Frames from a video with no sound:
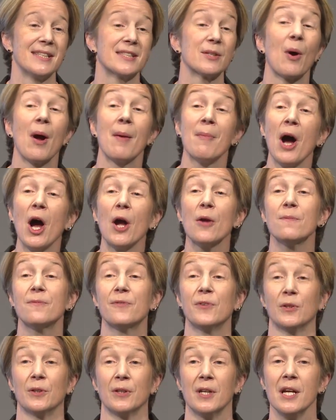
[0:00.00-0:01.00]
So I'm
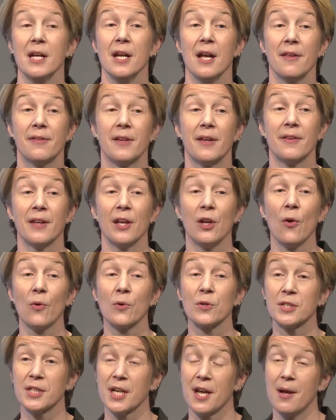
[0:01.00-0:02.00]
hopeful that the
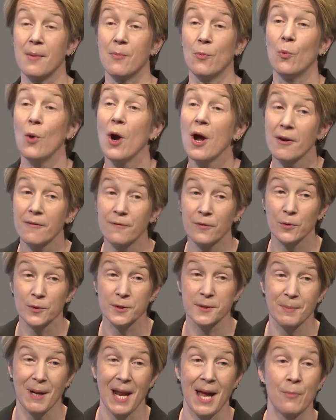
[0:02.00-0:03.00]
long-term
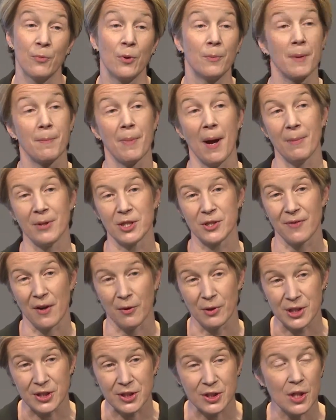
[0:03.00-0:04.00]
workforce plan will be published
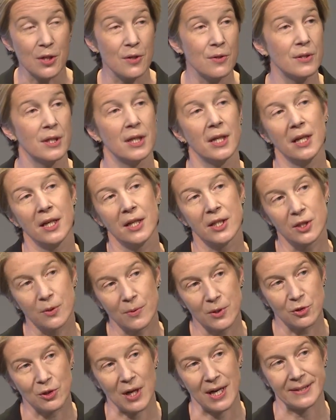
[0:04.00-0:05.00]
very soon to
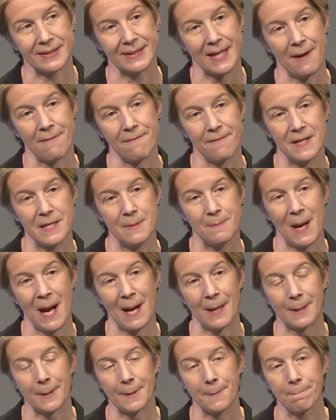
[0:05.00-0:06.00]
address that
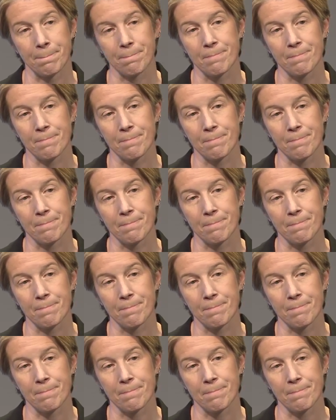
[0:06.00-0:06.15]
feedback.